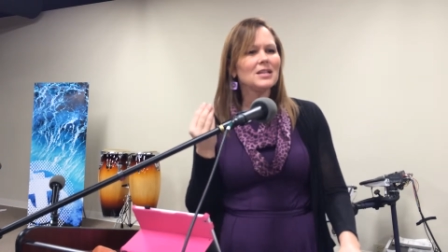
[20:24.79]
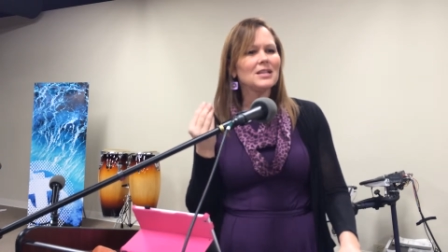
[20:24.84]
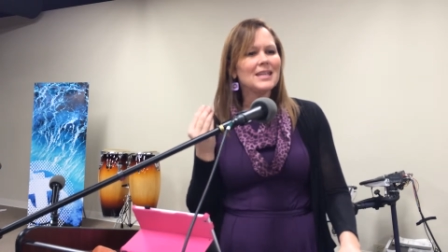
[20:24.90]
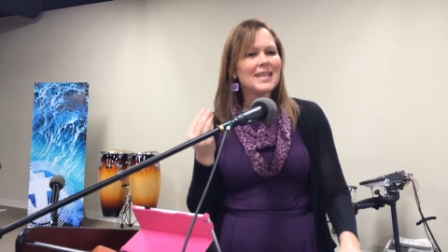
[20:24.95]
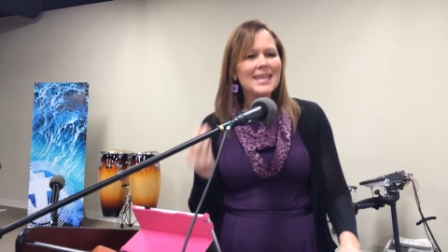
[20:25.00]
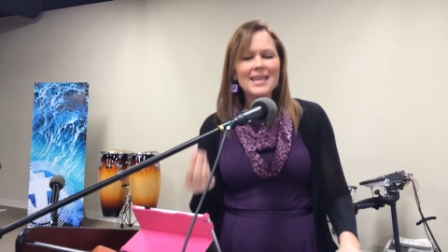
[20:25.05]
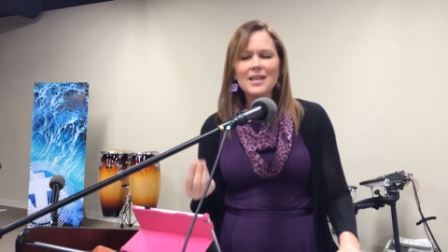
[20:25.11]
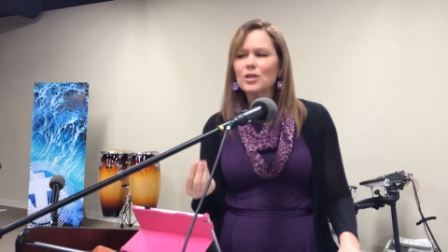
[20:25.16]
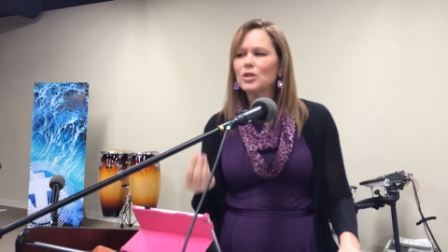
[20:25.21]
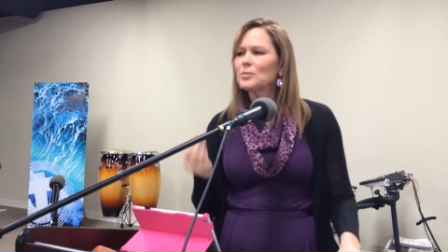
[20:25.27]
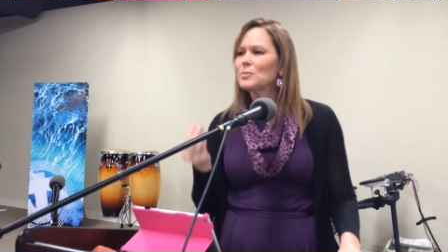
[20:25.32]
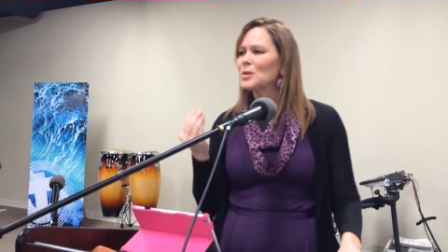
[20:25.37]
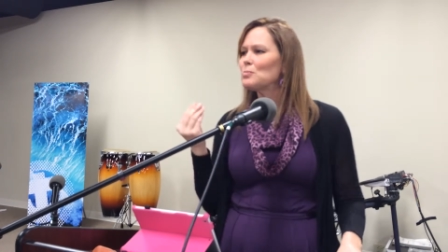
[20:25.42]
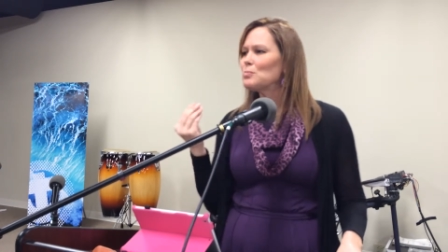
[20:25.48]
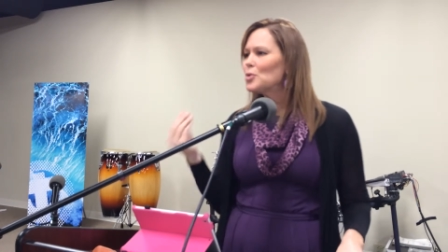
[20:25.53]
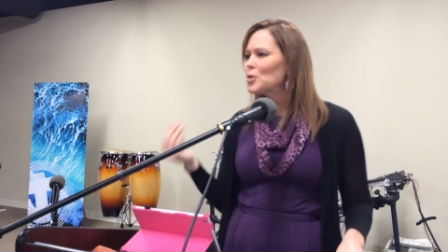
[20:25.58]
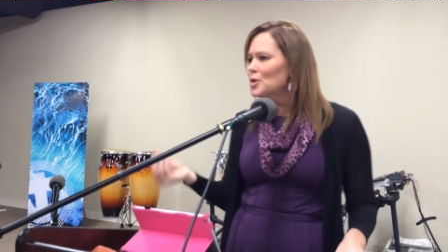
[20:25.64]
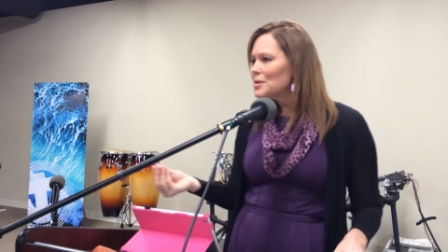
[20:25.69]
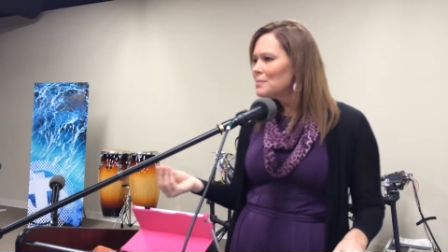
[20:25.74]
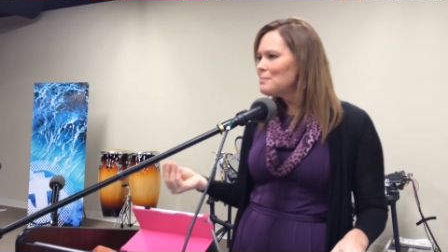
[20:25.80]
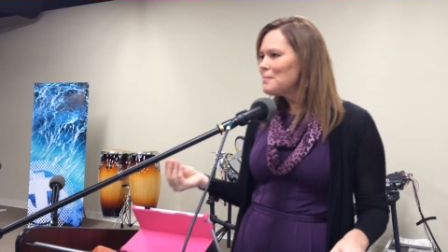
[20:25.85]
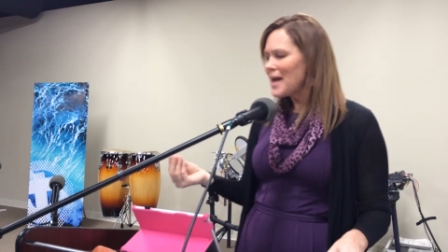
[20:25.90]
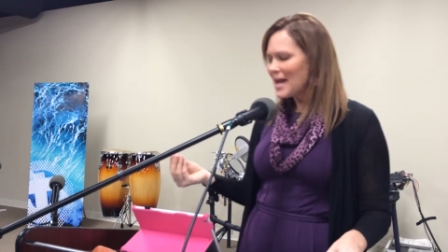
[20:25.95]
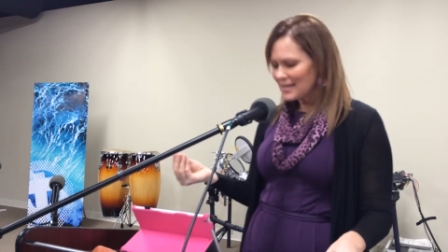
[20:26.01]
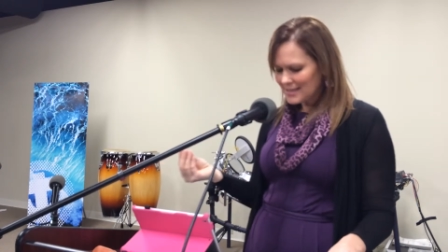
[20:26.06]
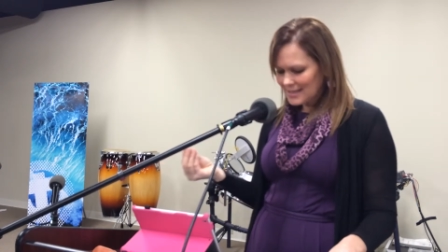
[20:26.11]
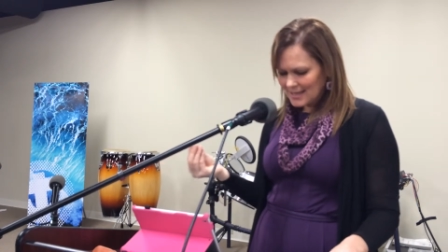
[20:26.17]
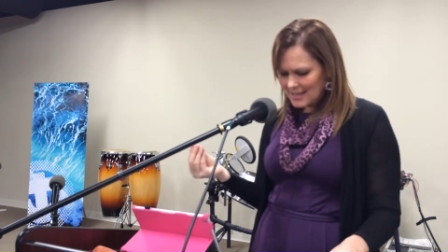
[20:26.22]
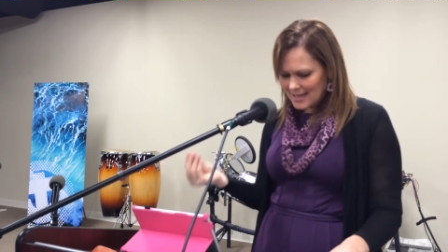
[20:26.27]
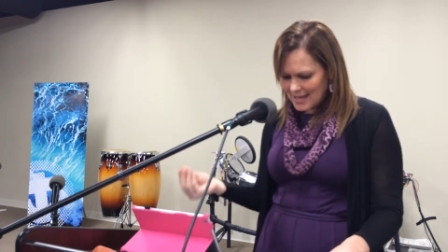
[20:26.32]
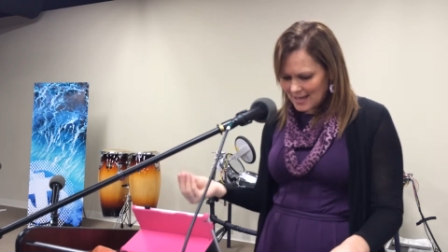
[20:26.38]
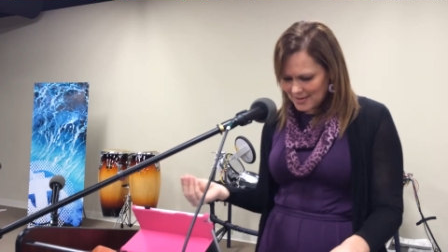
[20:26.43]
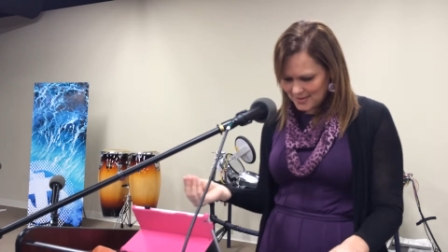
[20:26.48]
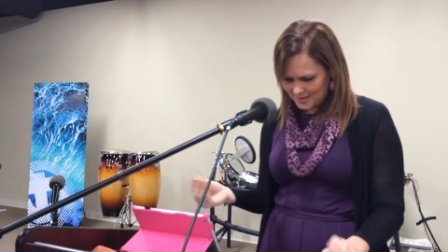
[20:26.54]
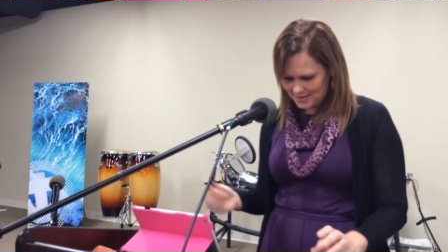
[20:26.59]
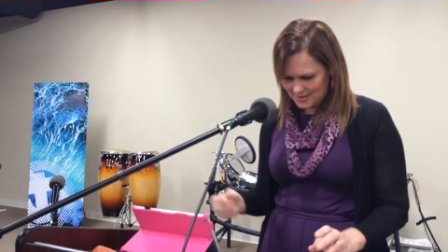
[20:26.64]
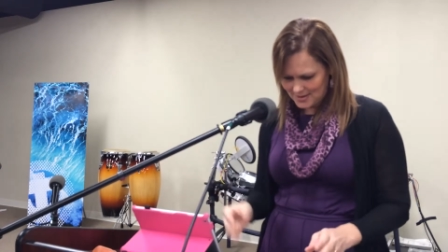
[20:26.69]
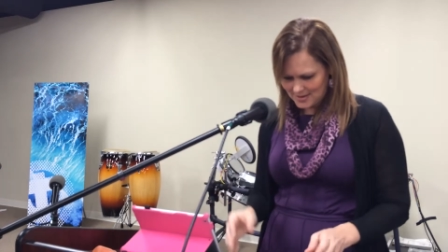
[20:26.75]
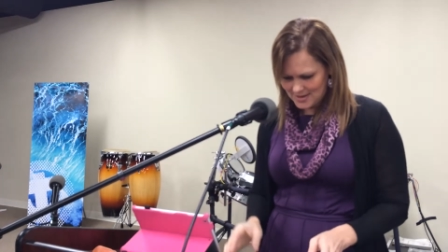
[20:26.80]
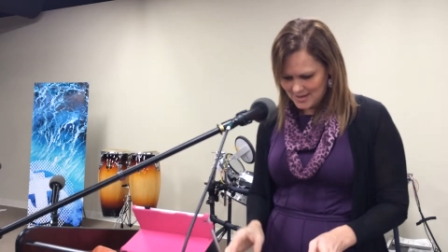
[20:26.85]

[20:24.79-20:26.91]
could heal him and put him back together.